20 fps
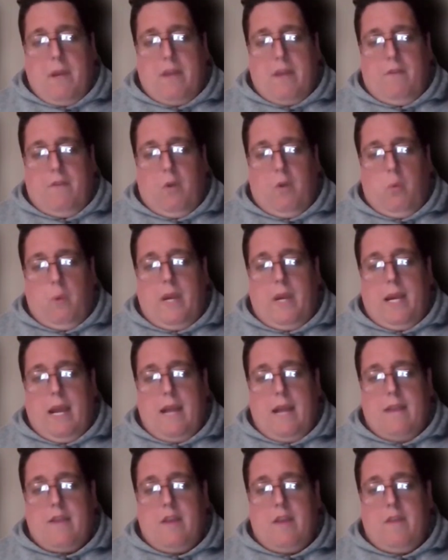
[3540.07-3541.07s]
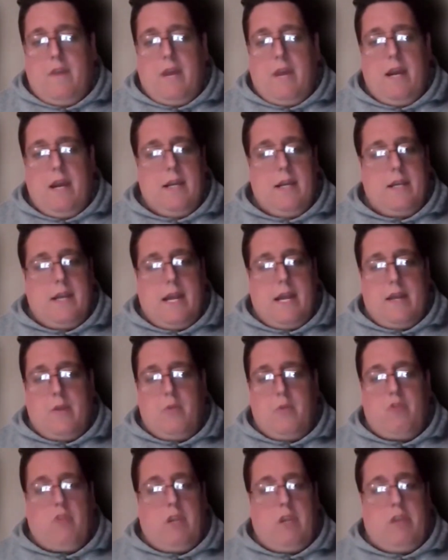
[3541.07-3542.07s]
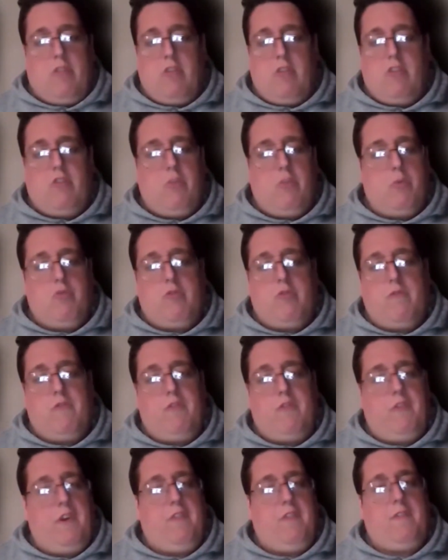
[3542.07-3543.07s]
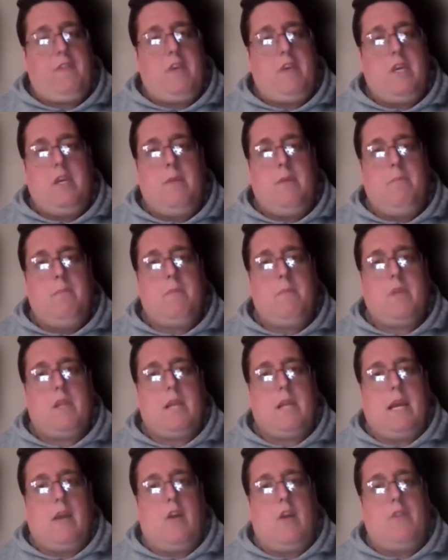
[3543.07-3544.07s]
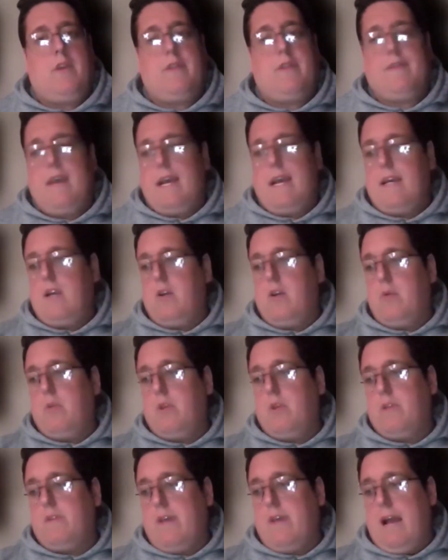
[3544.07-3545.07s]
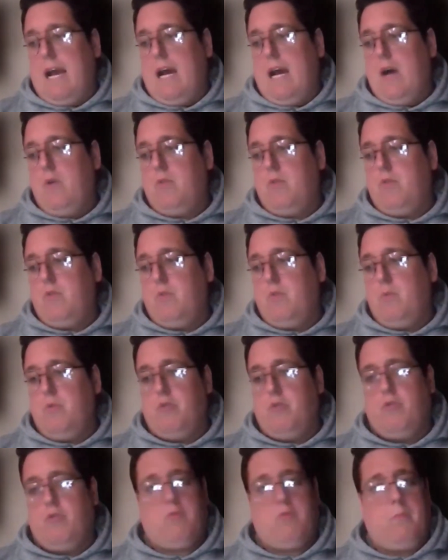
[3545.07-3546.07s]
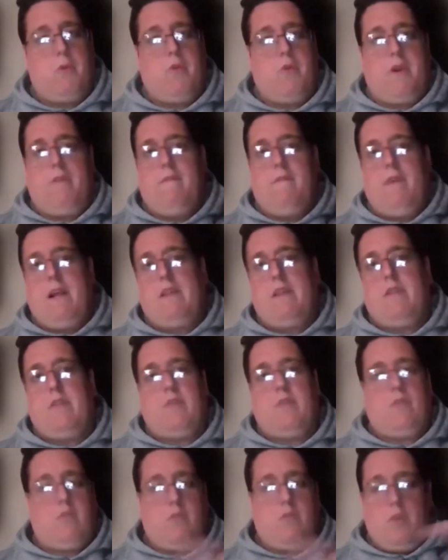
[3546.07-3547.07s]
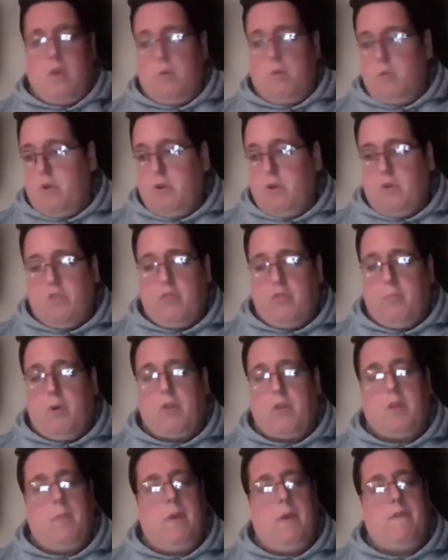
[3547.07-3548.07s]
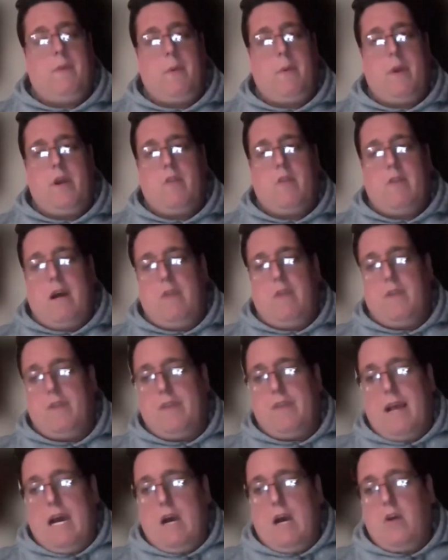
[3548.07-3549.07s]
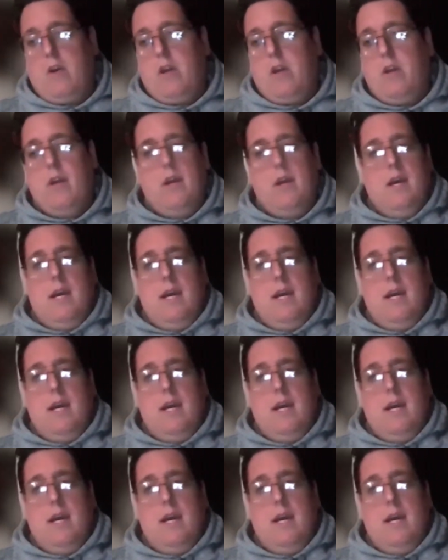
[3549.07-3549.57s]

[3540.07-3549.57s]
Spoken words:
made a full weekend of it. Then there was easily 250 there on the day. The town was just Marine fans. You could spot them everywhere around the town, and